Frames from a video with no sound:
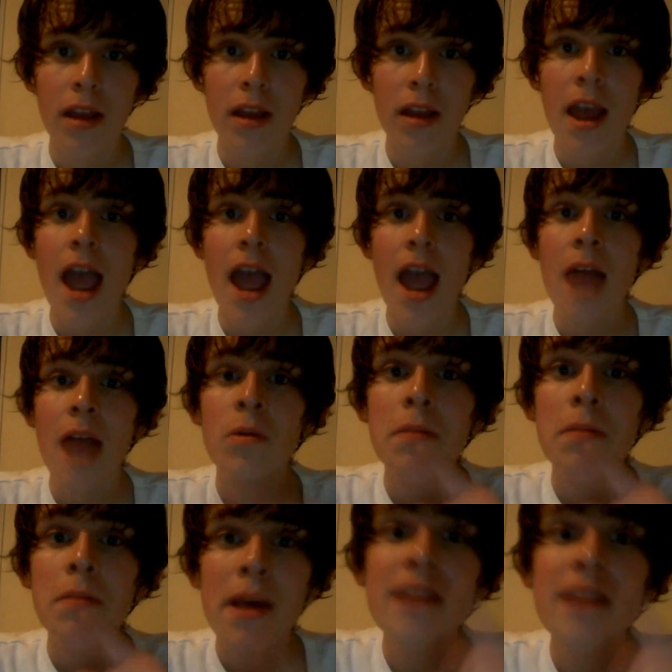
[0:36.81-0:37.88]
And what
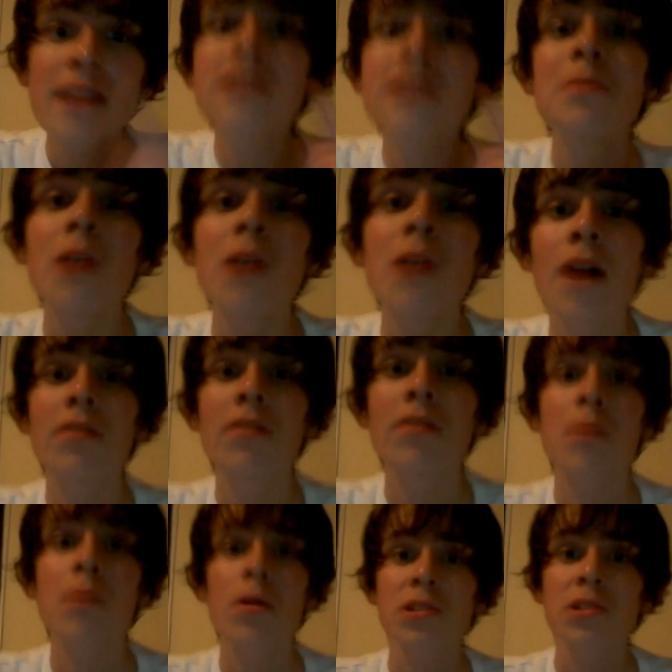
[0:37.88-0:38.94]
pisses me off the most,